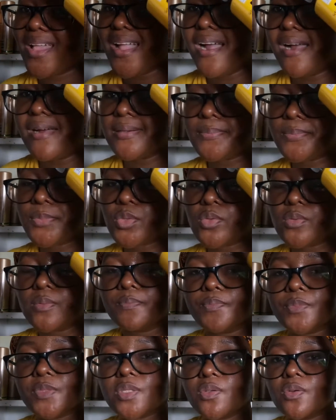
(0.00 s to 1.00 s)

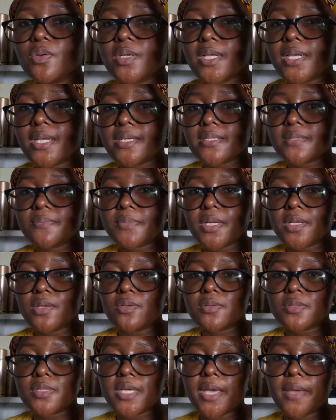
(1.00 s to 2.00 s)
it's gonna last me a
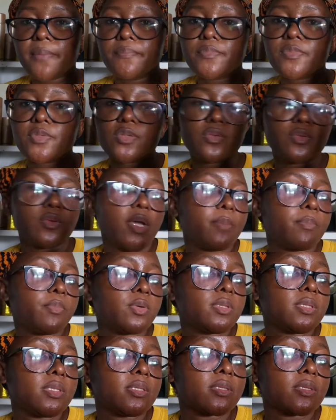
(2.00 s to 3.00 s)
long time. So I
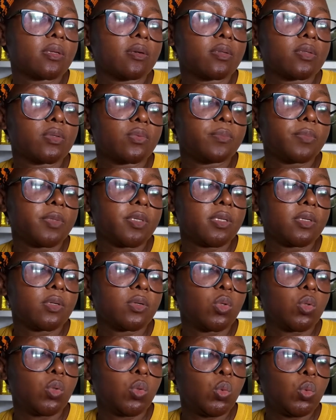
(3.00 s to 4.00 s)
bought this got to be
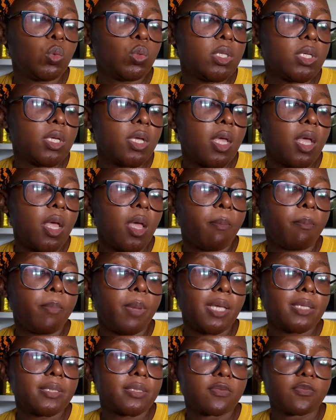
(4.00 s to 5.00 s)
glued
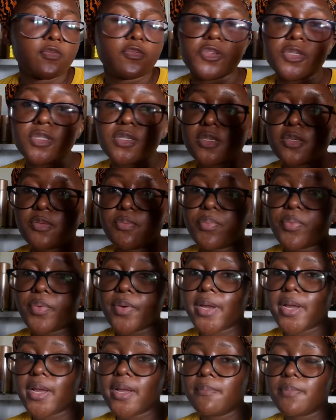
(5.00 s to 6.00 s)
blasting freeze
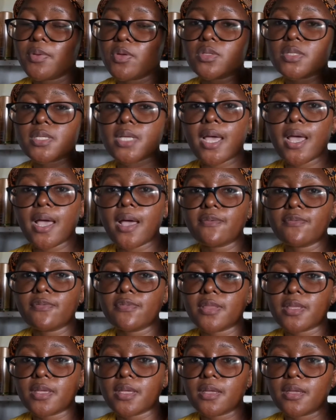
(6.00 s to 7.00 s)
spray because I
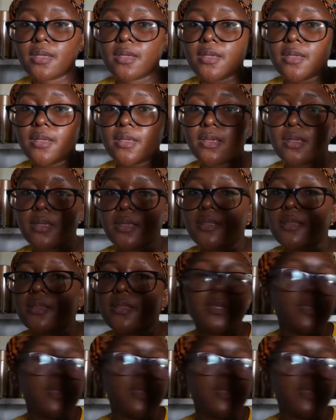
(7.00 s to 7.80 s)
have the